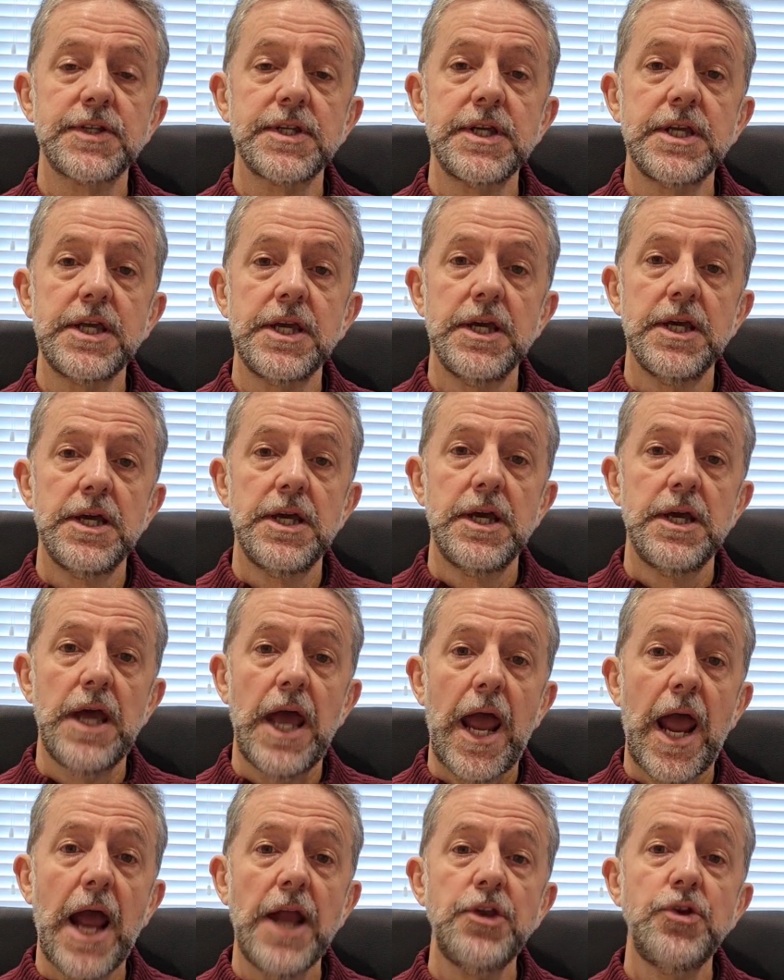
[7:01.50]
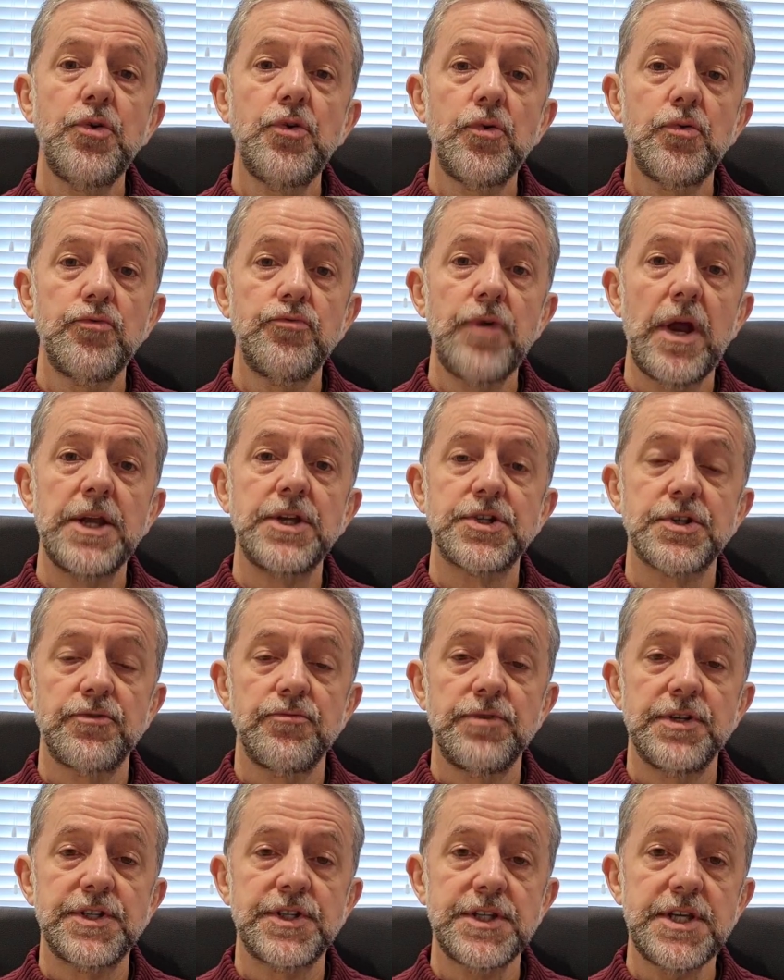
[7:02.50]
the annual rent
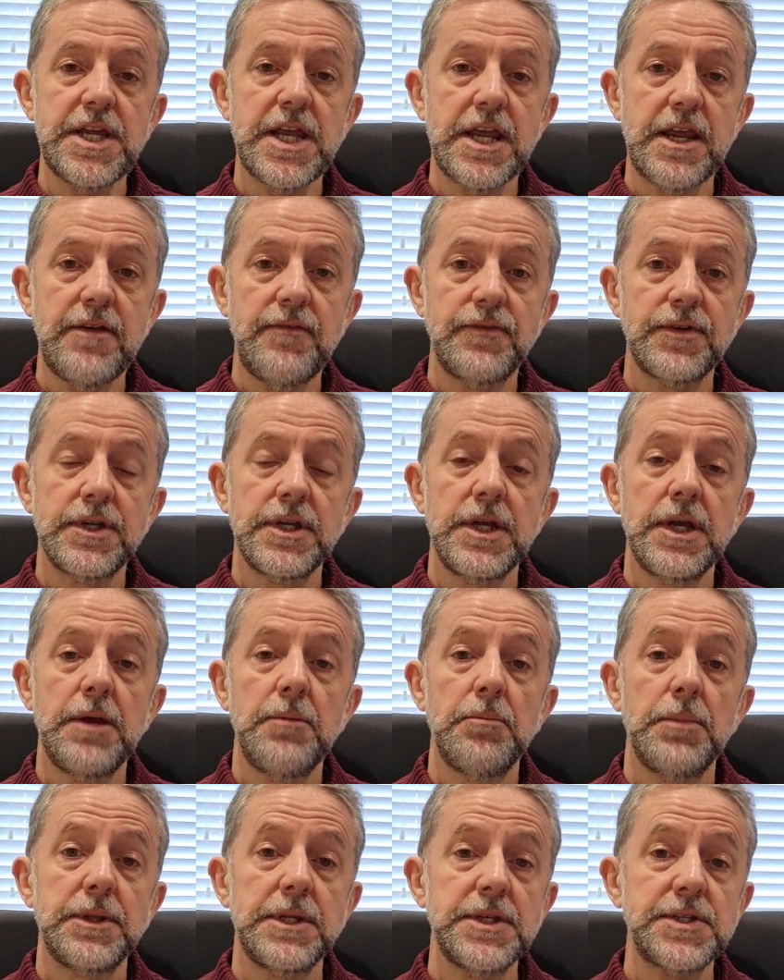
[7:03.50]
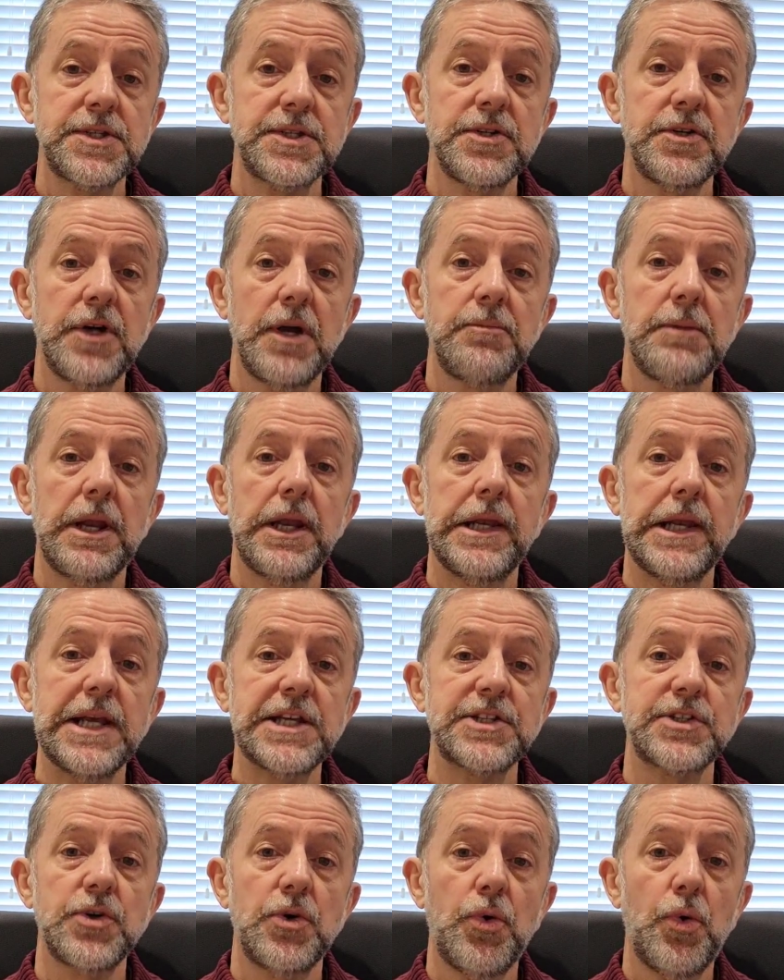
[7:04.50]
received, but this time
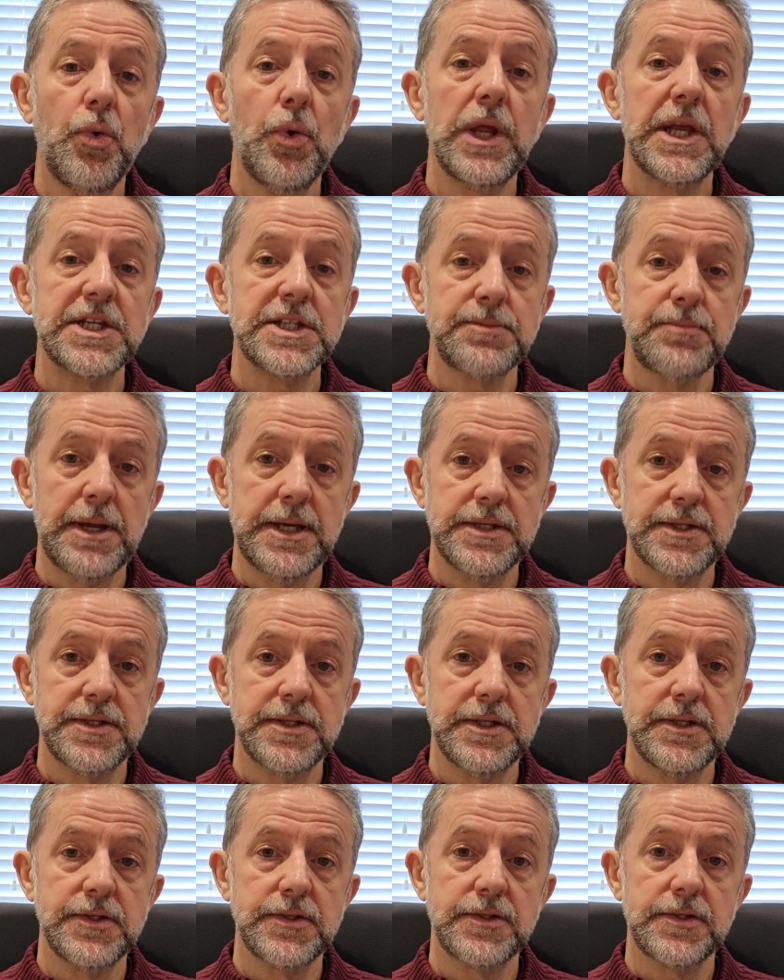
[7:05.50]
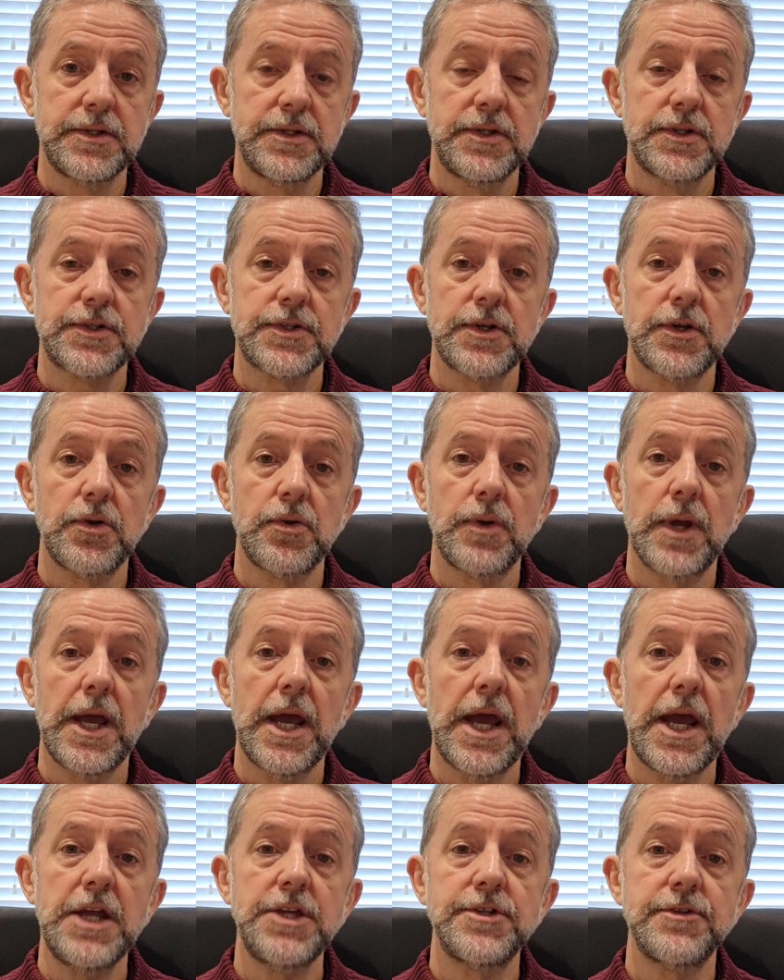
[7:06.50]
less all expenses, so
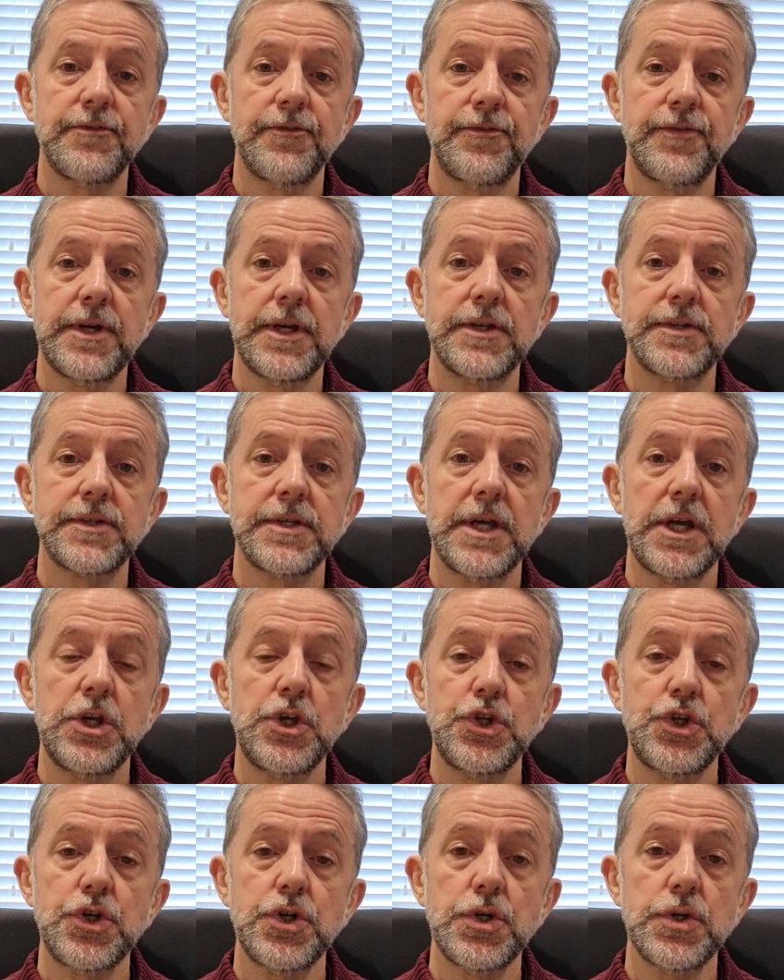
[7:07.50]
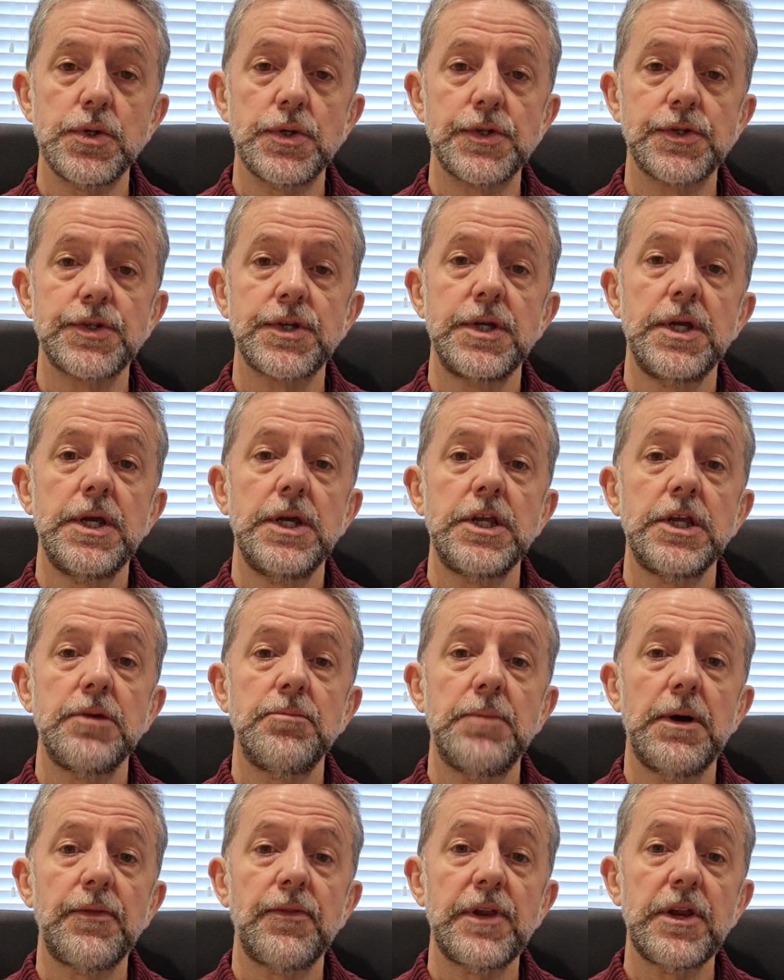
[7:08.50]
agent fees, insurance,
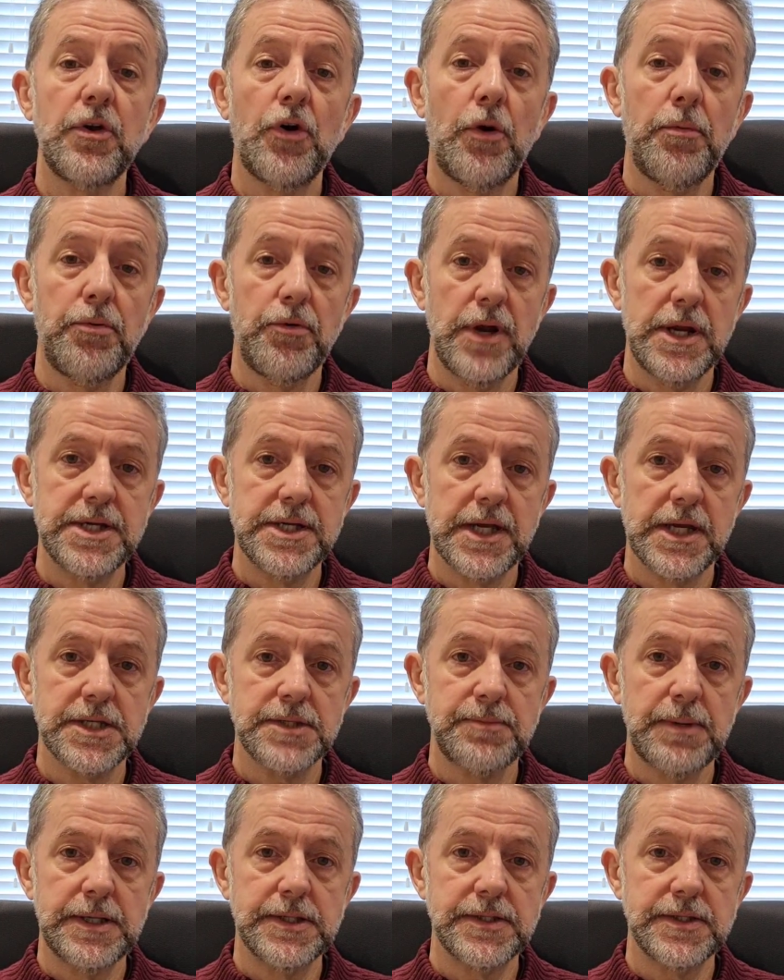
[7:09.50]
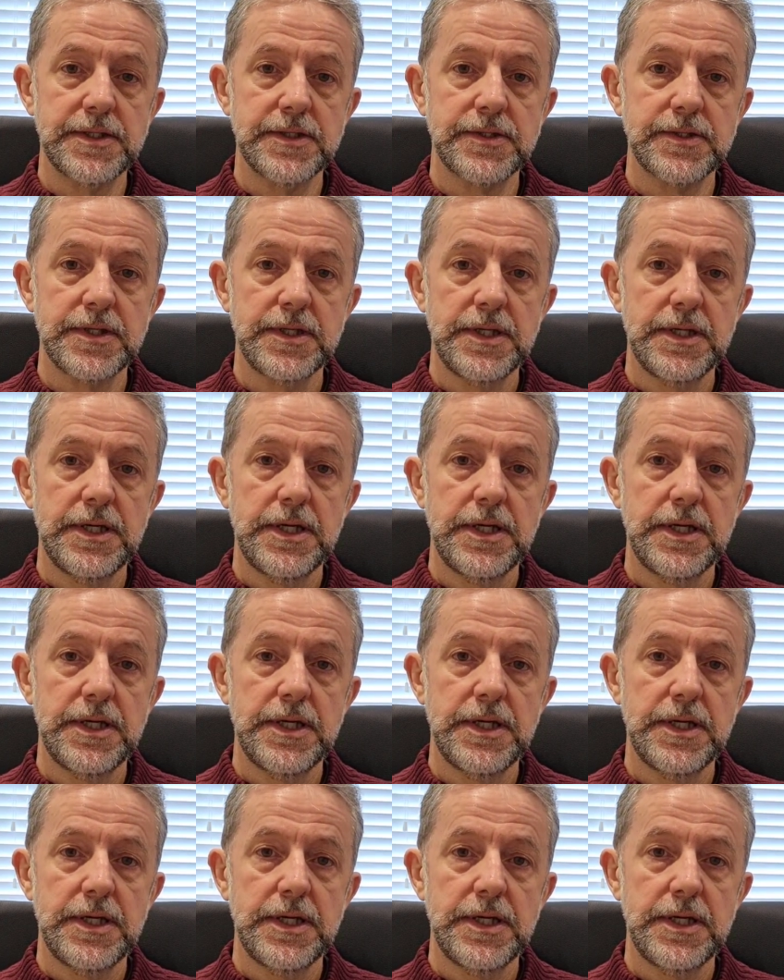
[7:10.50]
your monthly operating expenses.